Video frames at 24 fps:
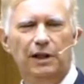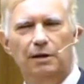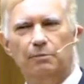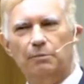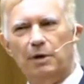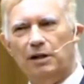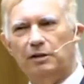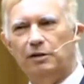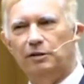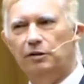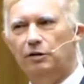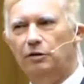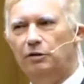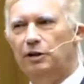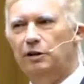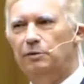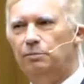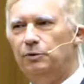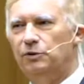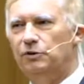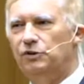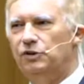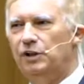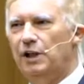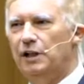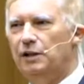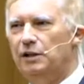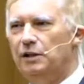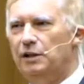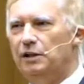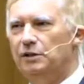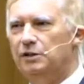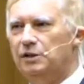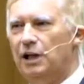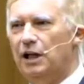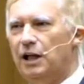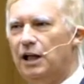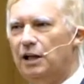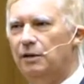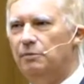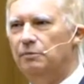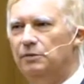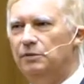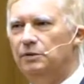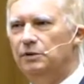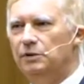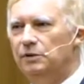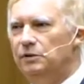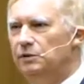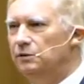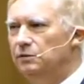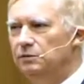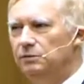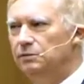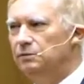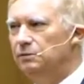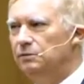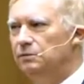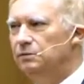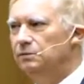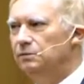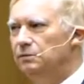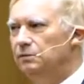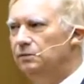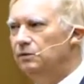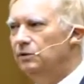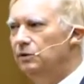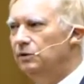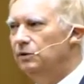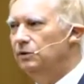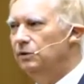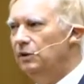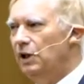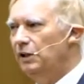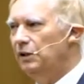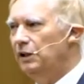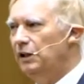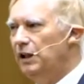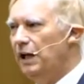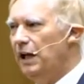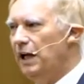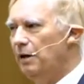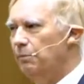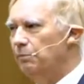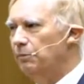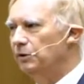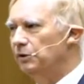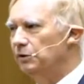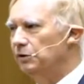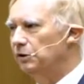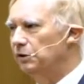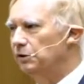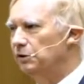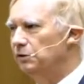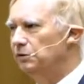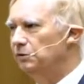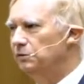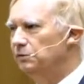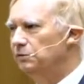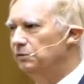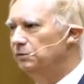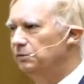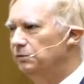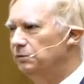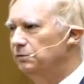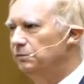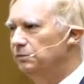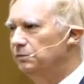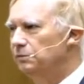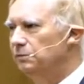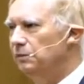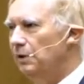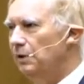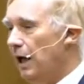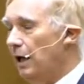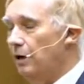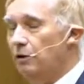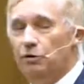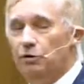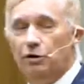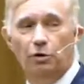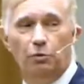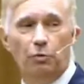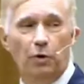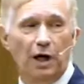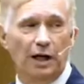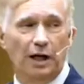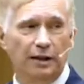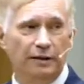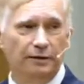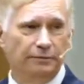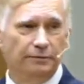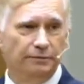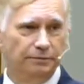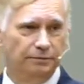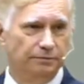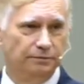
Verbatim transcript: About 30% of the time, nothing happens. I don't know why.